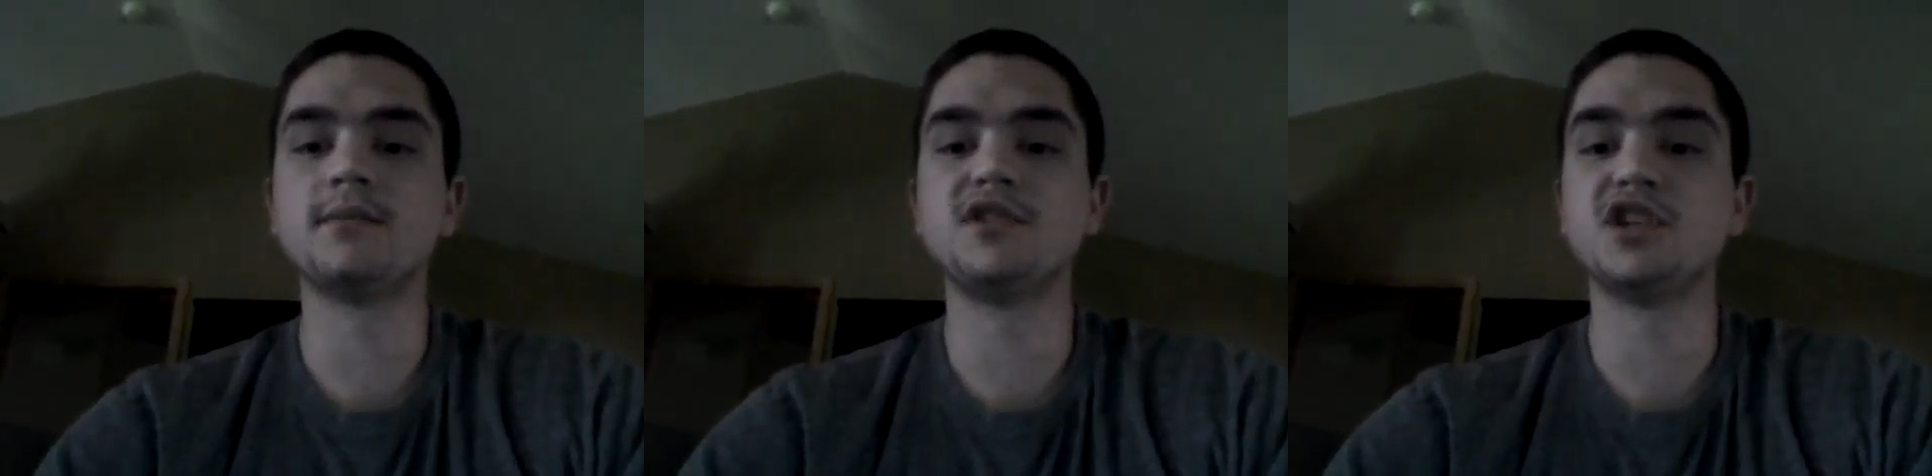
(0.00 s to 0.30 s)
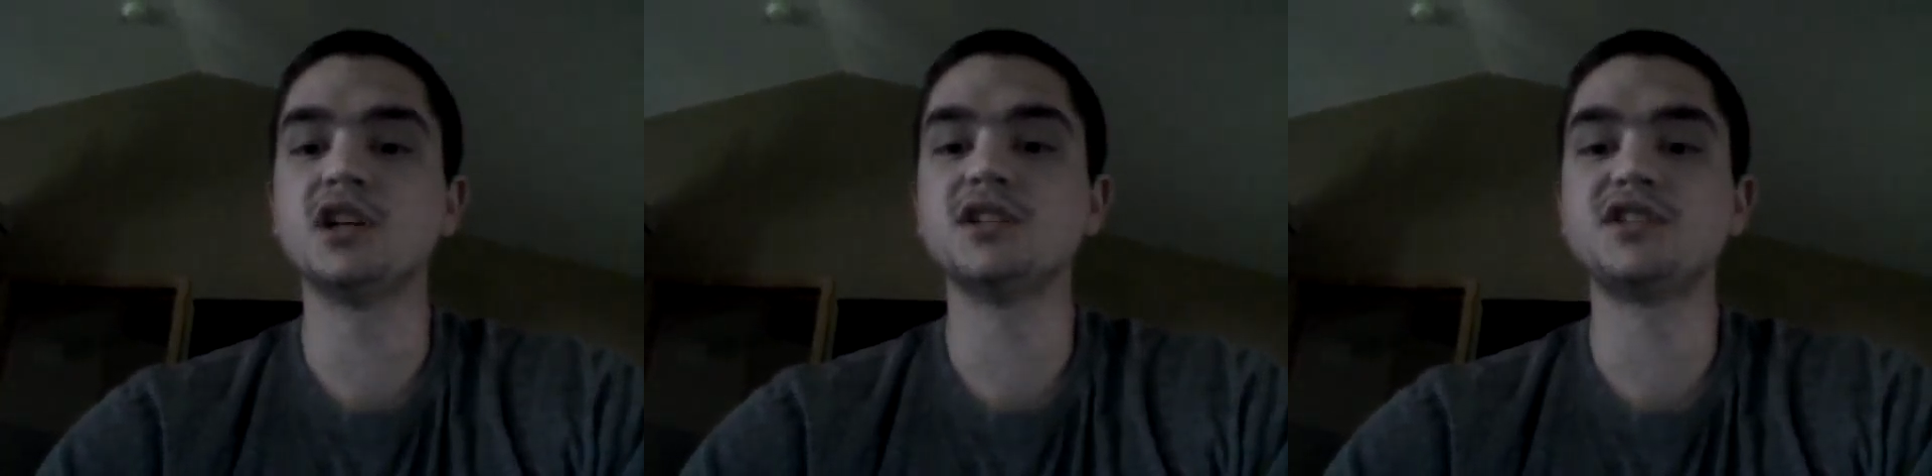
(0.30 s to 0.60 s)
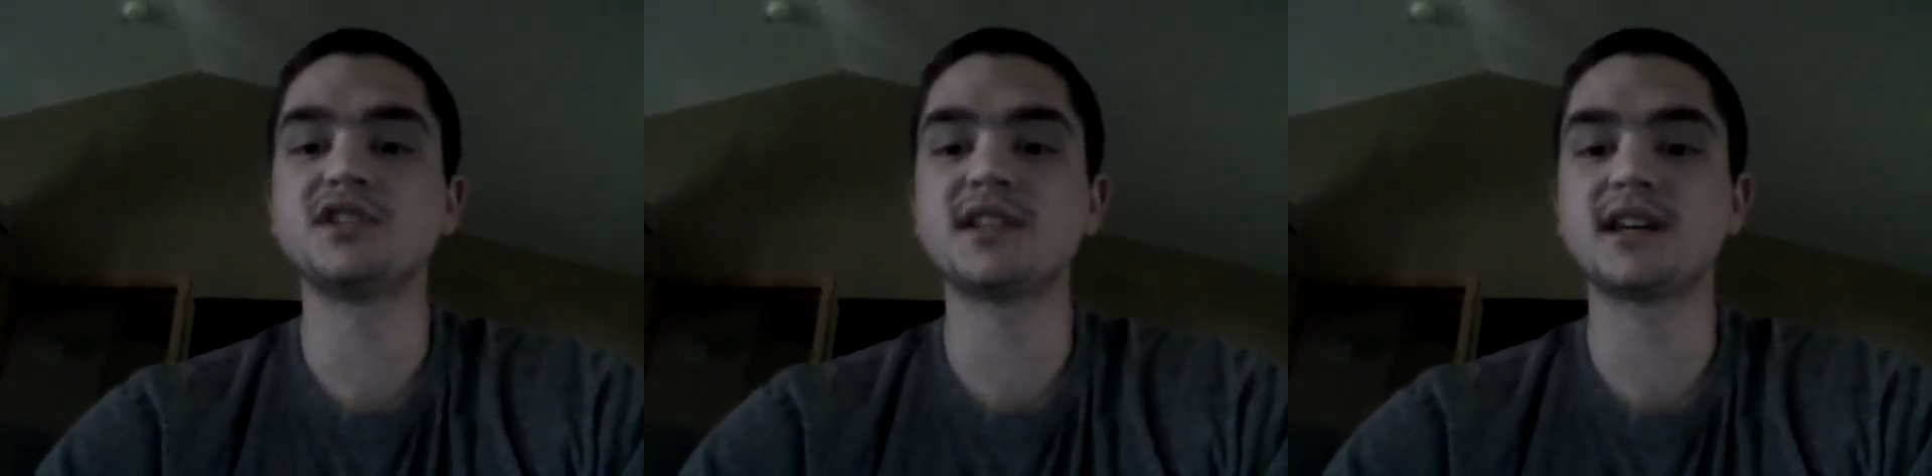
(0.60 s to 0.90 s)

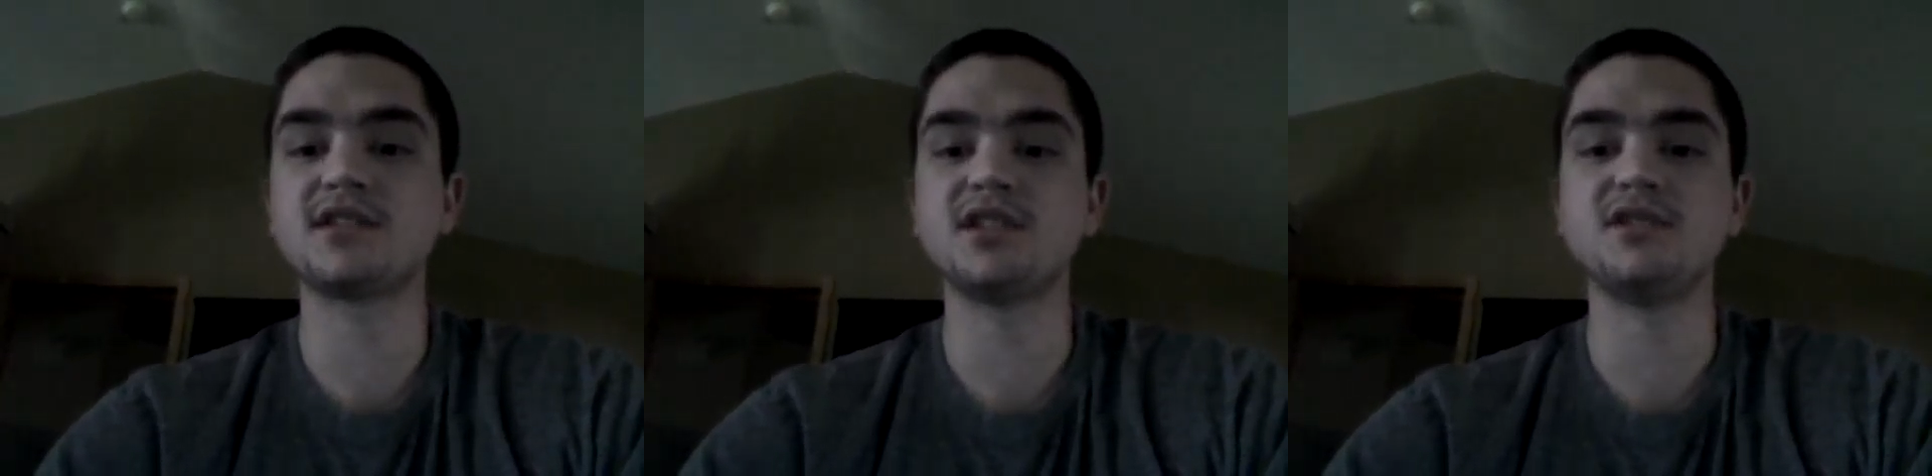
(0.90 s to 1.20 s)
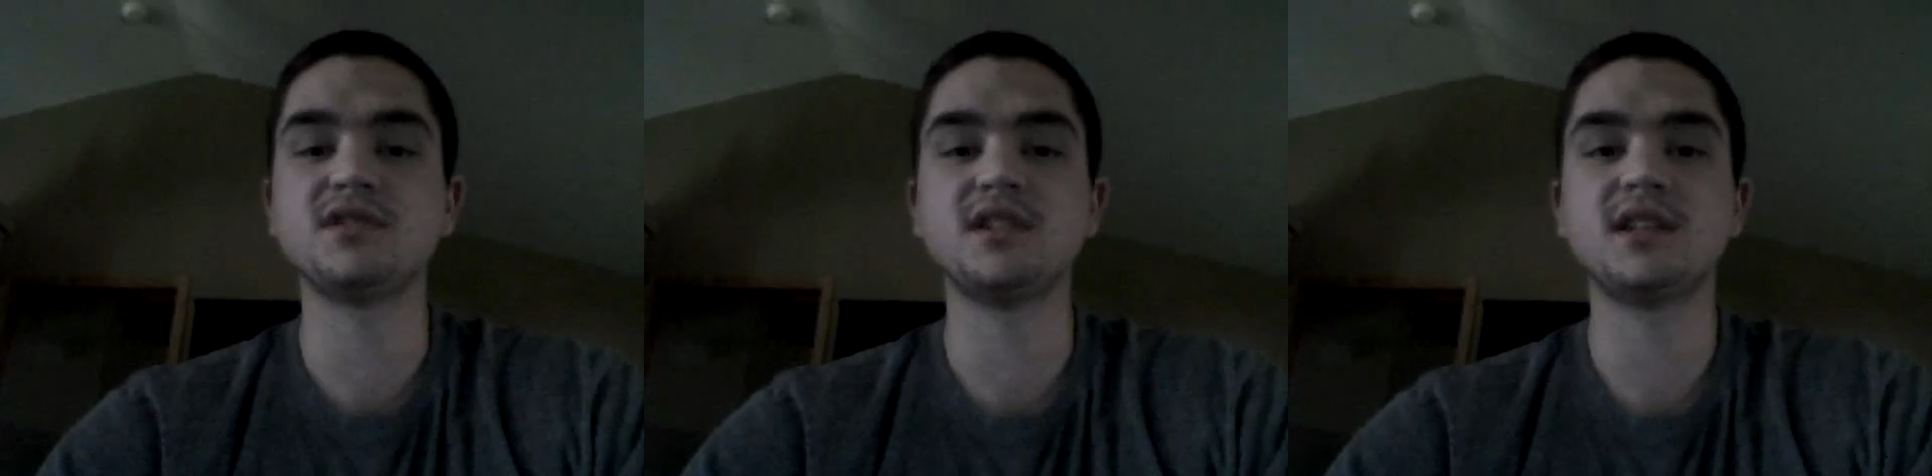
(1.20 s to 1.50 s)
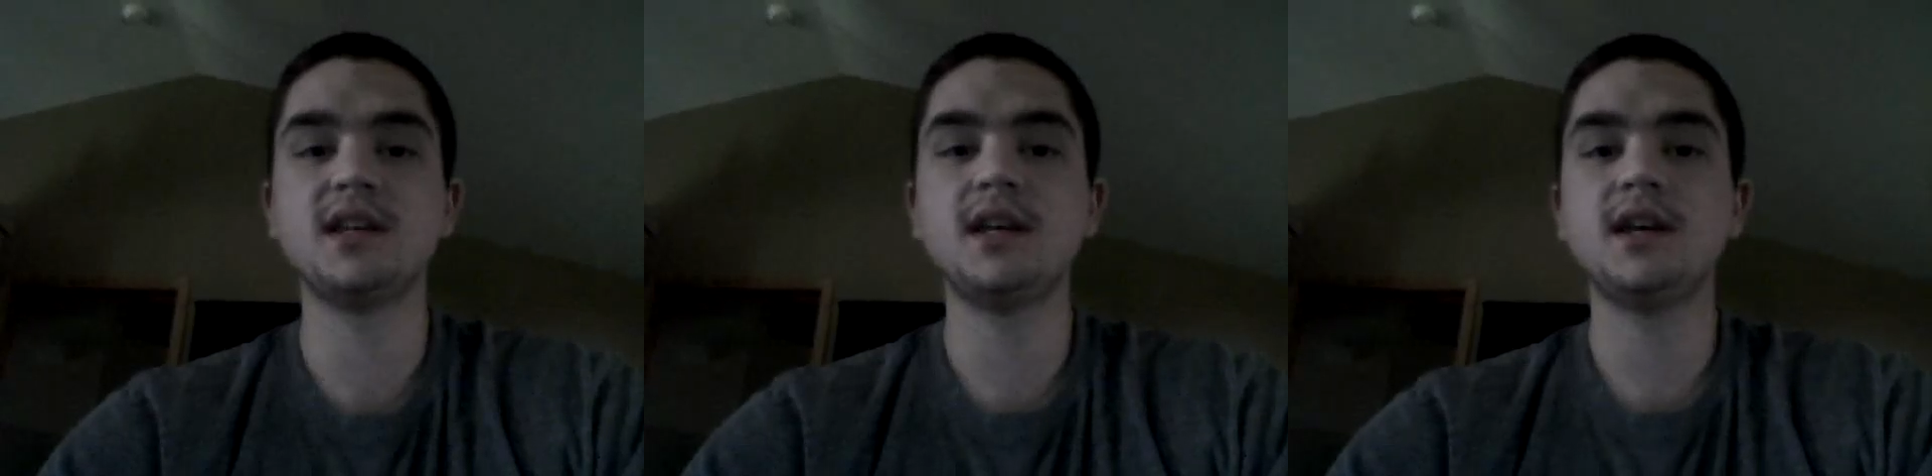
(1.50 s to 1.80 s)
geologists actually use it
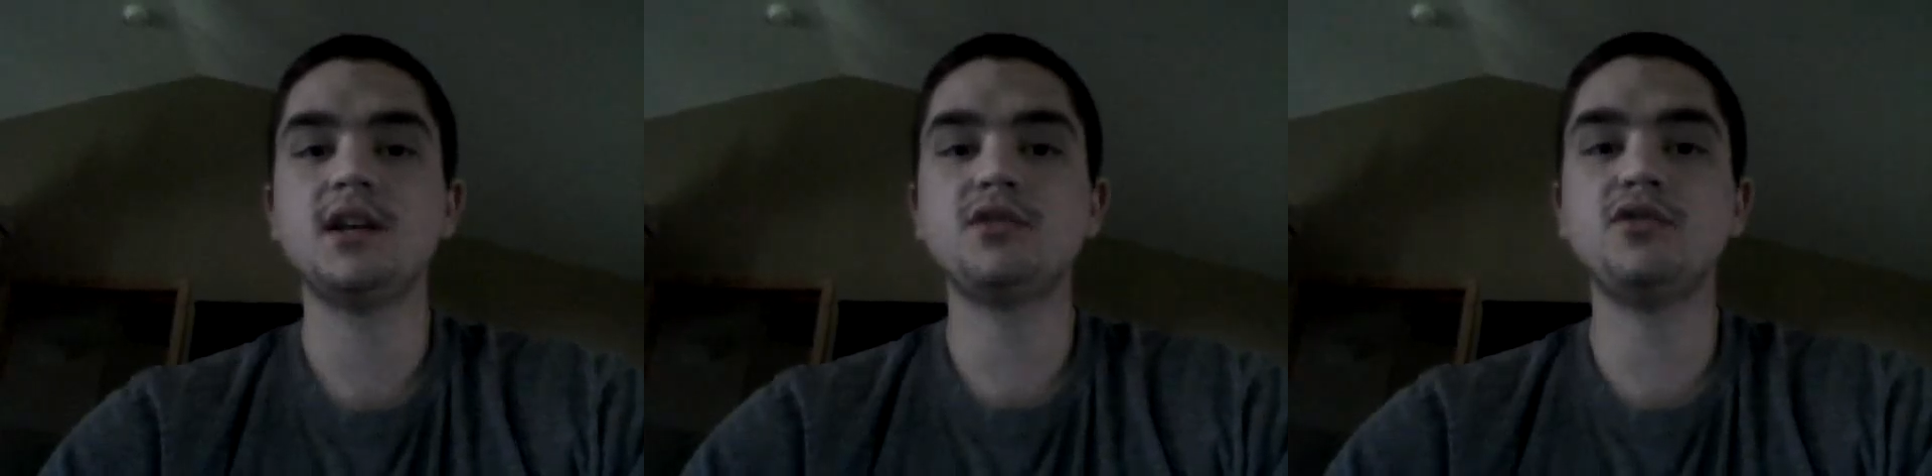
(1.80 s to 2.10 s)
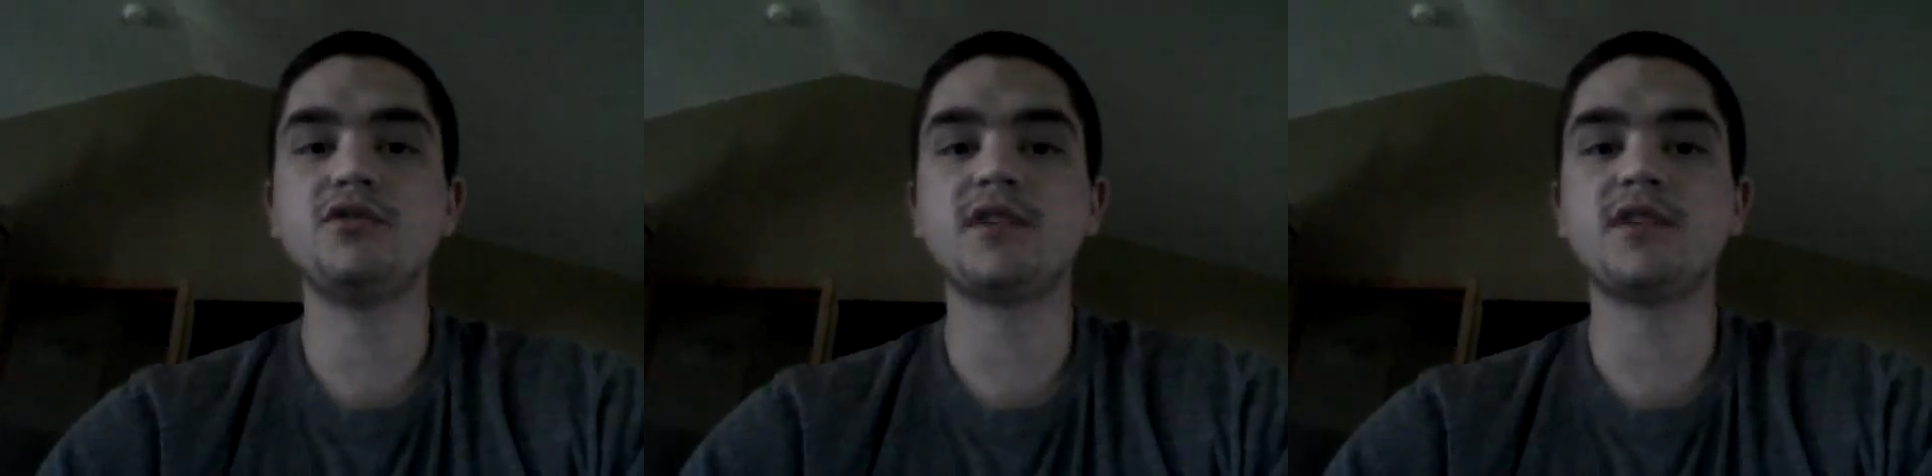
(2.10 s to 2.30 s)
to